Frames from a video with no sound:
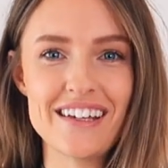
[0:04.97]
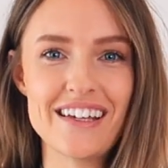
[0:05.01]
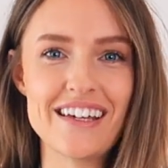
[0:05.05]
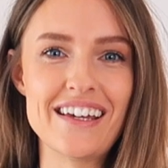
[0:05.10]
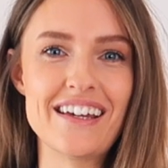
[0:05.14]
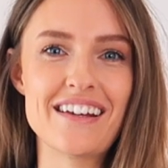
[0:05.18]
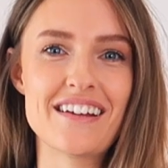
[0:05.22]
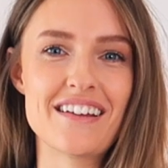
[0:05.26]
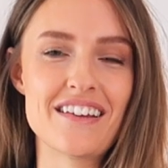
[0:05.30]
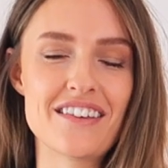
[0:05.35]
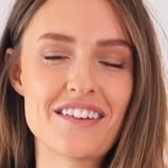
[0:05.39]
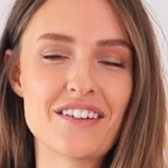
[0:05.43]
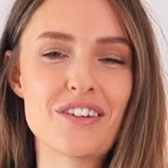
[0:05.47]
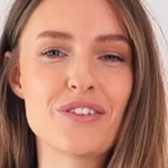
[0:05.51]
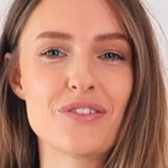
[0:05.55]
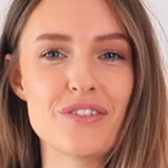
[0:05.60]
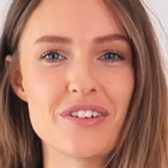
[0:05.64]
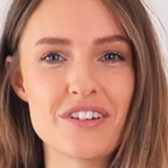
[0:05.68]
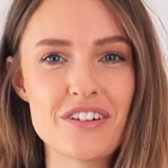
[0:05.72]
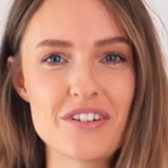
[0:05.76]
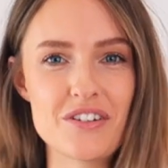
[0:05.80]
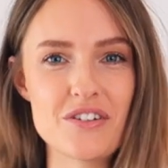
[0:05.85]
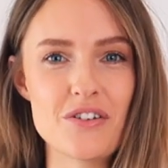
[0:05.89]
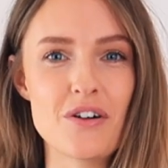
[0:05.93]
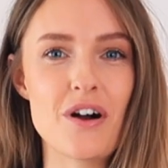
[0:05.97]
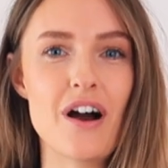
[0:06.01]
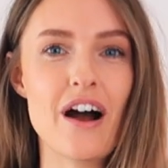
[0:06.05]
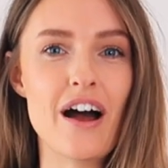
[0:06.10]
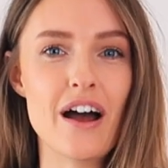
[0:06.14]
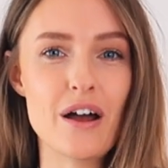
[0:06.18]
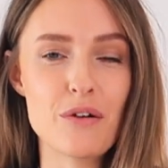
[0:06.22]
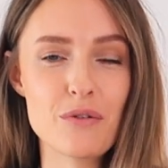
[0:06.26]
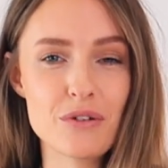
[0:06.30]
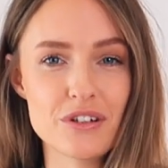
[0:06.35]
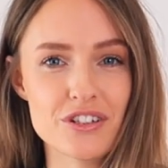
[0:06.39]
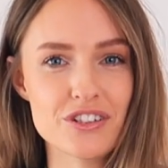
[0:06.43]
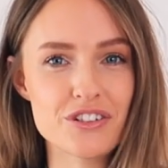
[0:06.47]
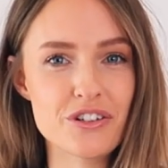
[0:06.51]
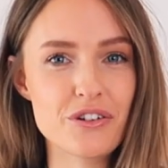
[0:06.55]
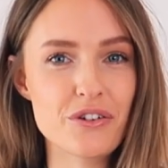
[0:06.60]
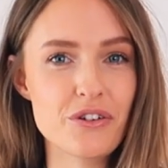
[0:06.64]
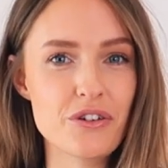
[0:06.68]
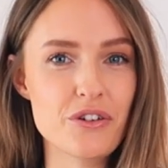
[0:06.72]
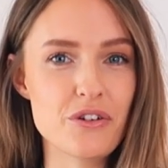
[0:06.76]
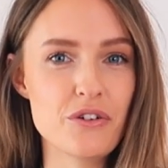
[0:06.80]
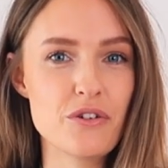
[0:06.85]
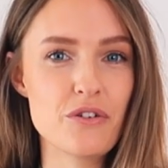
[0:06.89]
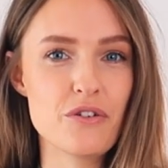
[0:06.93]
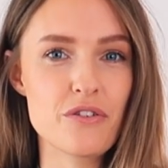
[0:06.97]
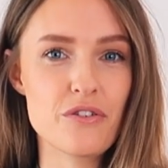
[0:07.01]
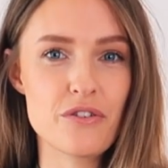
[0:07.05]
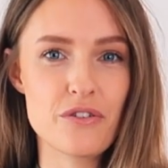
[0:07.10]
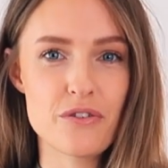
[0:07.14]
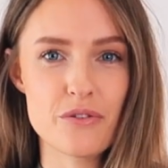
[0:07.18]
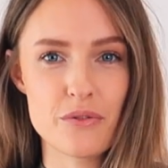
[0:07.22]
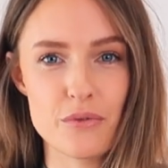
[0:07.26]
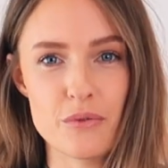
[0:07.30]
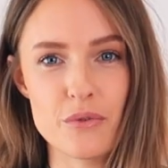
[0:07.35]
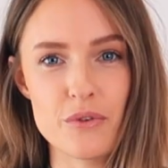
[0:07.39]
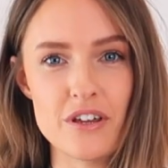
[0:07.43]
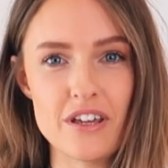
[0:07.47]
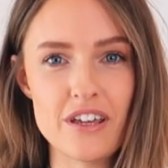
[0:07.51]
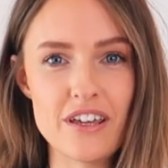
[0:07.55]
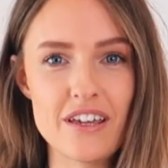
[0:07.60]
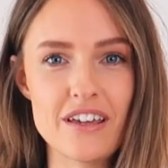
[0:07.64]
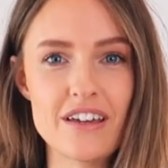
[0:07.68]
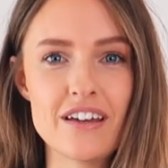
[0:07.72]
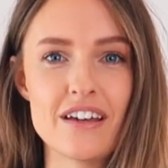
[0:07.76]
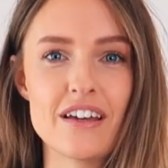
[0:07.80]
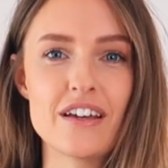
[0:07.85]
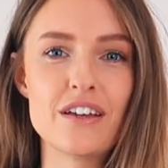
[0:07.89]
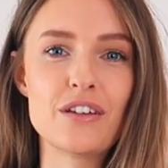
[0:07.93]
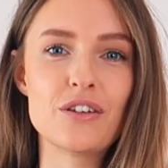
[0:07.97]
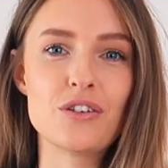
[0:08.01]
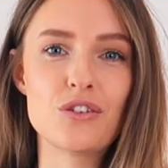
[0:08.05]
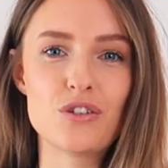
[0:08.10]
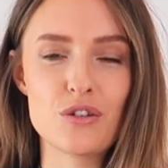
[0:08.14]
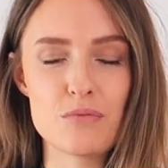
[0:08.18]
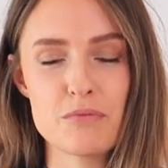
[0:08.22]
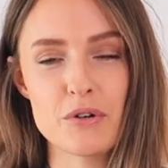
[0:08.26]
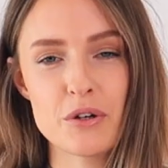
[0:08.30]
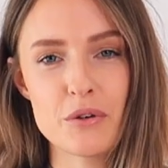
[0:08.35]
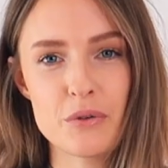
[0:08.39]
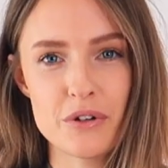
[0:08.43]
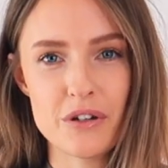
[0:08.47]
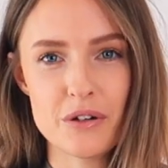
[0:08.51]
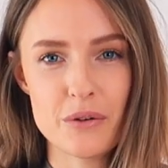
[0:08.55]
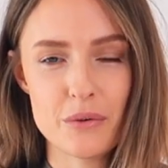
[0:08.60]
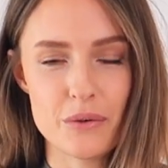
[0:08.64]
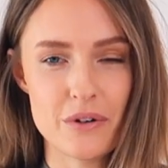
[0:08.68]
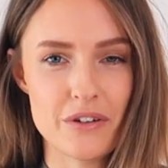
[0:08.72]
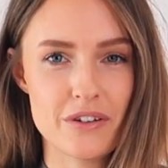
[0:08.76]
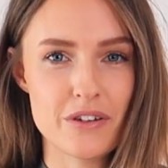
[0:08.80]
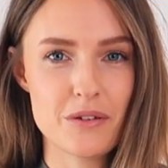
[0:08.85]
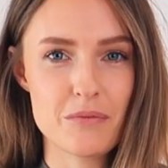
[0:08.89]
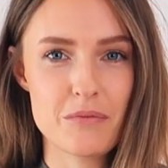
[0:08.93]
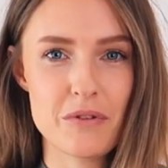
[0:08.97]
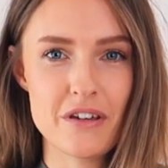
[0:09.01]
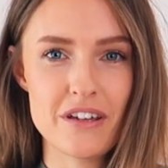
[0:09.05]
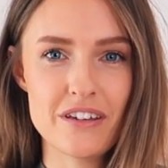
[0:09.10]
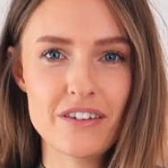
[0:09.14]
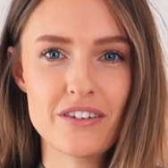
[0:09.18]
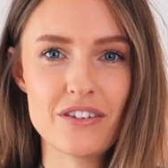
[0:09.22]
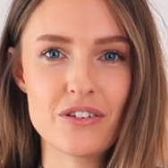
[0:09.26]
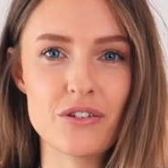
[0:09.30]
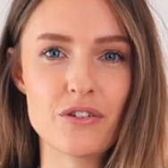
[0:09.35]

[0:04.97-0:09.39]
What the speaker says: In this video I will show you 3 super quick recipes.